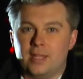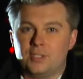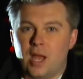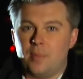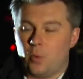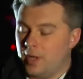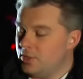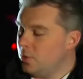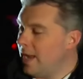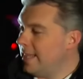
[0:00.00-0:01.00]
That shop I
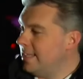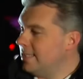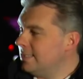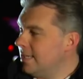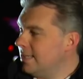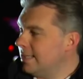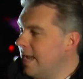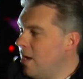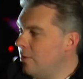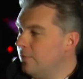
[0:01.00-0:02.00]
went to had this on the
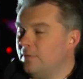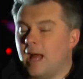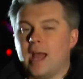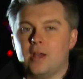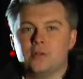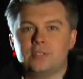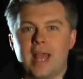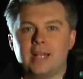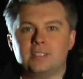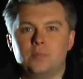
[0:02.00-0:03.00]
counter
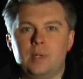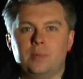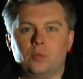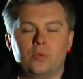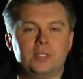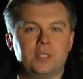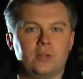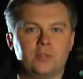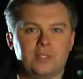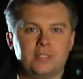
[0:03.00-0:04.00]
flyers asking people to
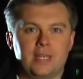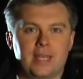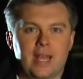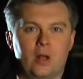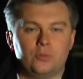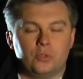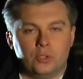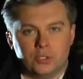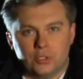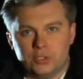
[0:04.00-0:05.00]
reach out to the city
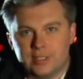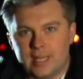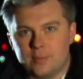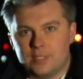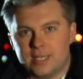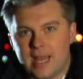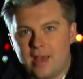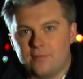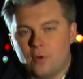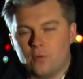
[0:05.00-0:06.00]
council, urging them to
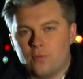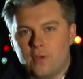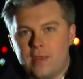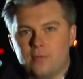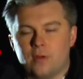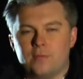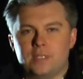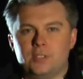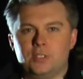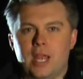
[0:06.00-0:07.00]
not vote in favor
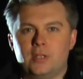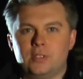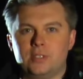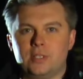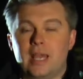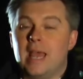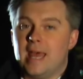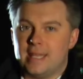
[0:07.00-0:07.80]
of these changes.